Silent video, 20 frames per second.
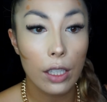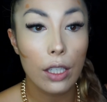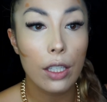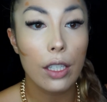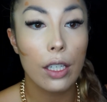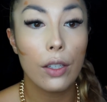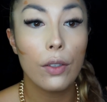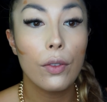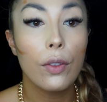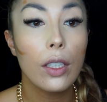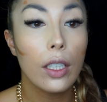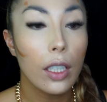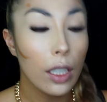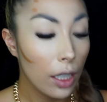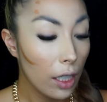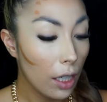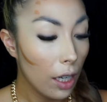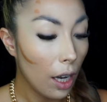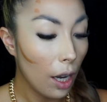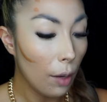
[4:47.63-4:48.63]
So
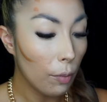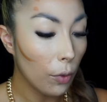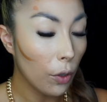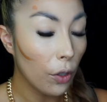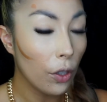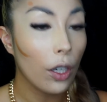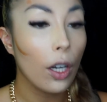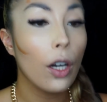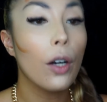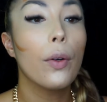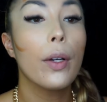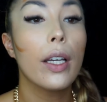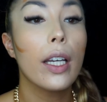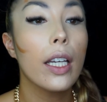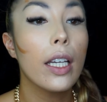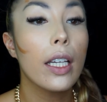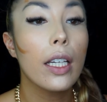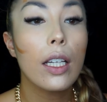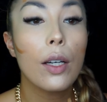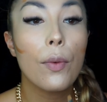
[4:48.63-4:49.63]
I'm gonna go in.